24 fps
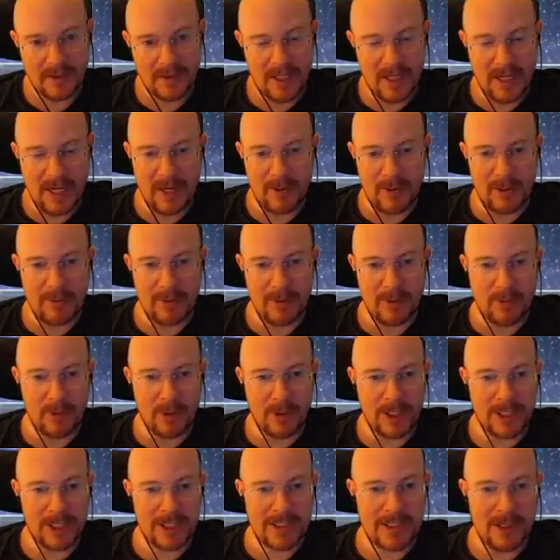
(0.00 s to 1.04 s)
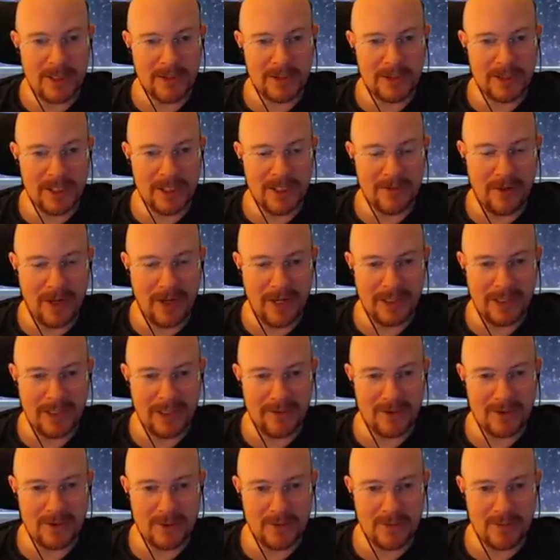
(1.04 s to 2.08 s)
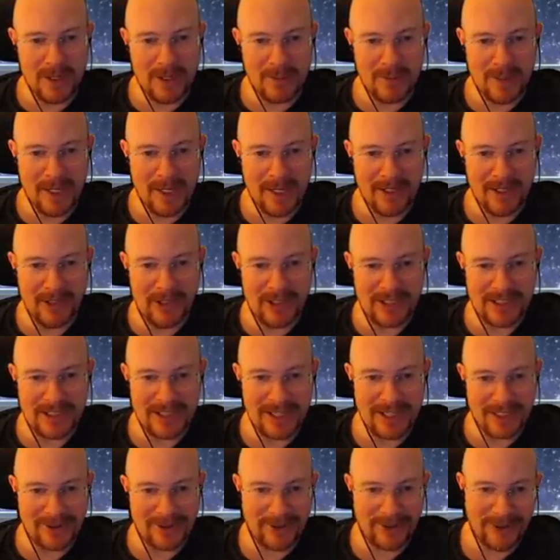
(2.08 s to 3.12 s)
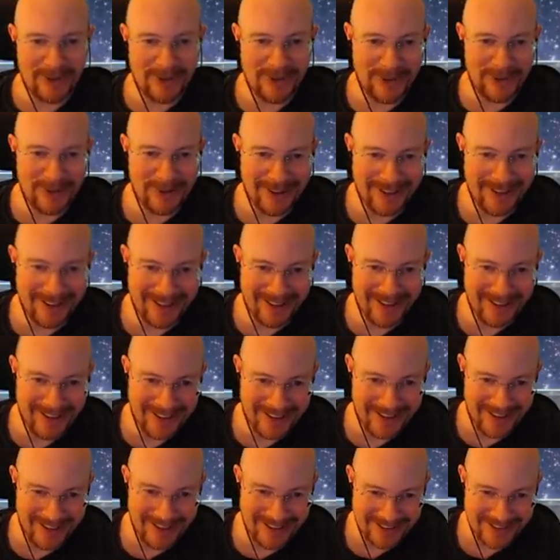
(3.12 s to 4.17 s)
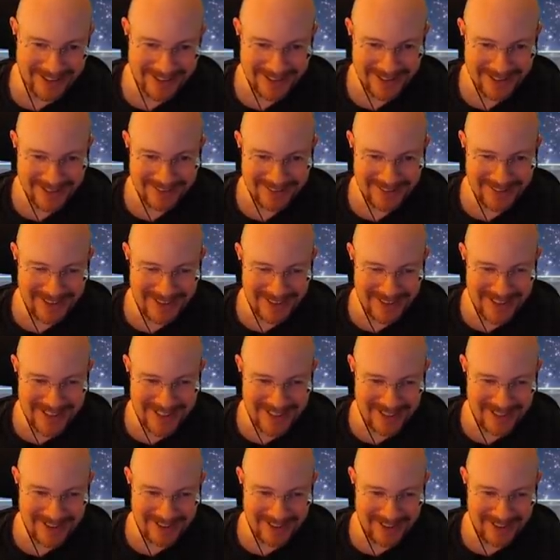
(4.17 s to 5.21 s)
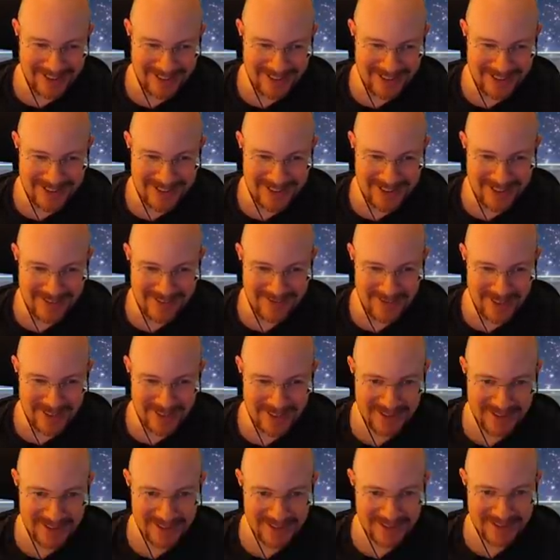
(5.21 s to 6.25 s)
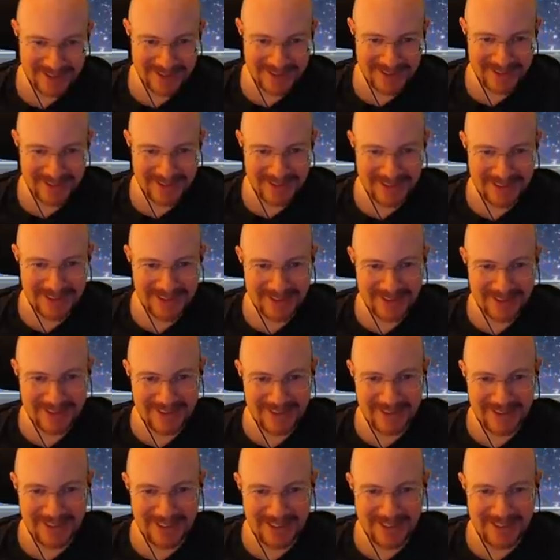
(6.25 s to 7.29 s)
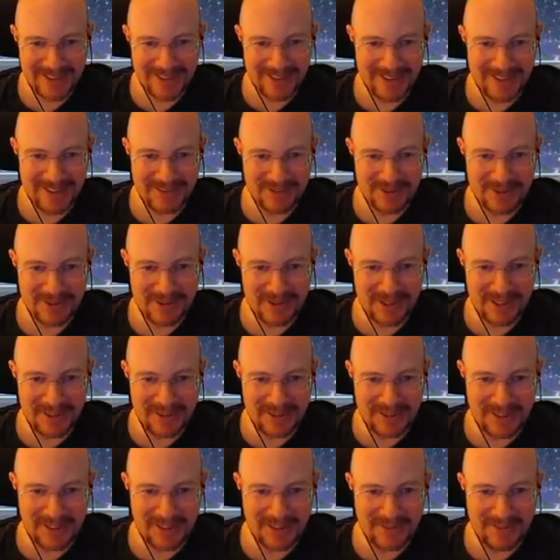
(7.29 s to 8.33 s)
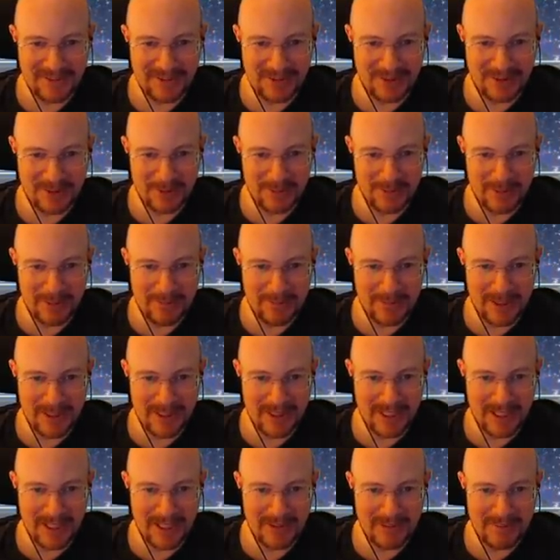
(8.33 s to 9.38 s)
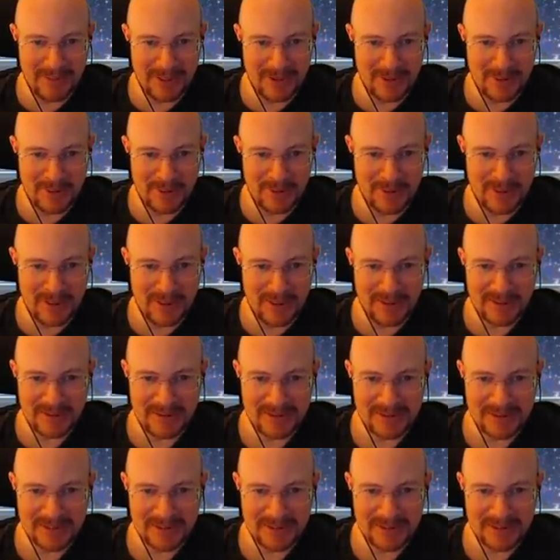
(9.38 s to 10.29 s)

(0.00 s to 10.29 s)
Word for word: Yeah, I would have been really salty if I had level 2 med bay and lost that crew. because I thought it saved me. I thought level I thought level 2 med bay got me crew there.